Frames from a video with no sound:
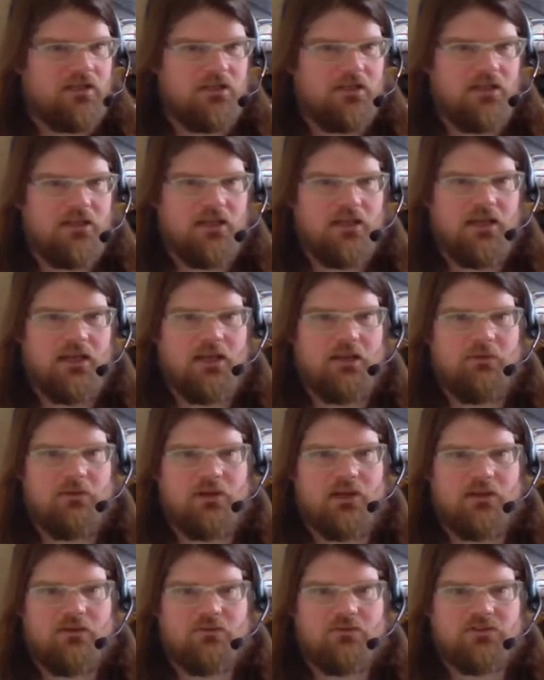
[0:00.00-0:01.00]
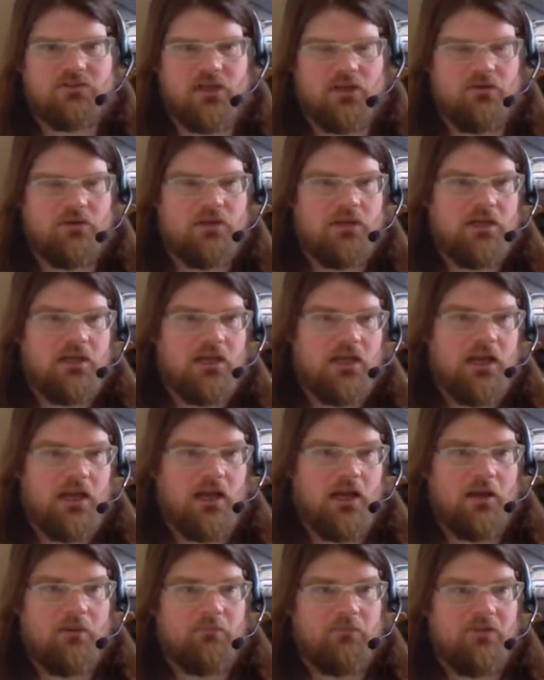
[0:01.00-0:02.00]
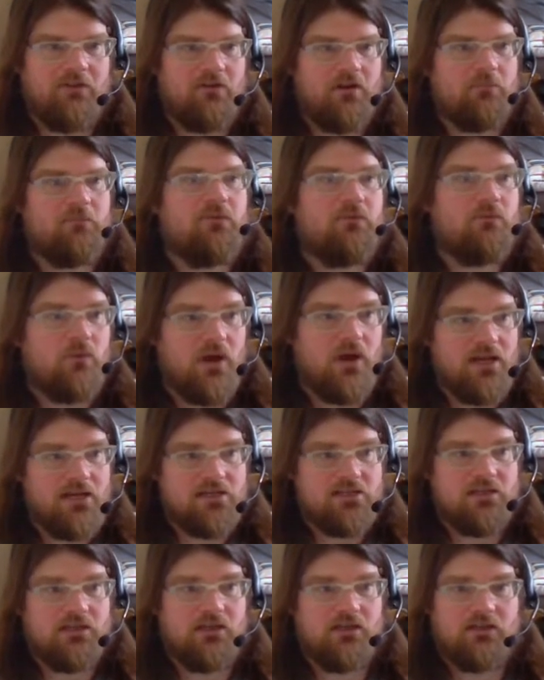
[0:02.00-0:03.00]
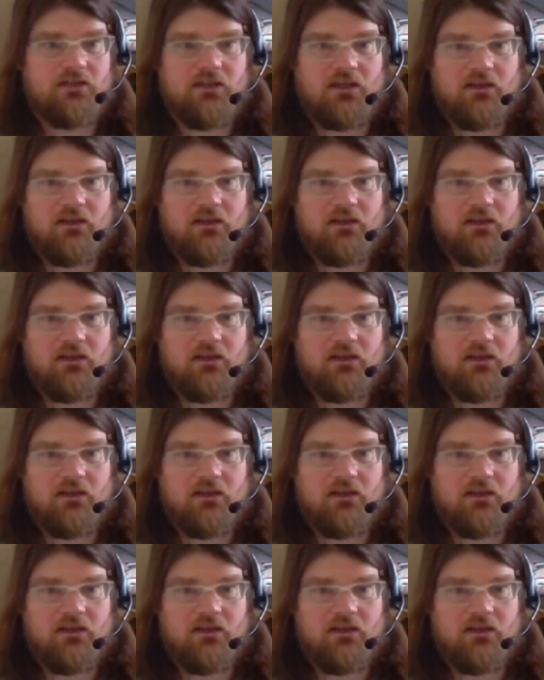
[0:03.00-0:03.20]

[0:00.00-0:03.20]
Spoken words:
There we go. So there are a number of ways that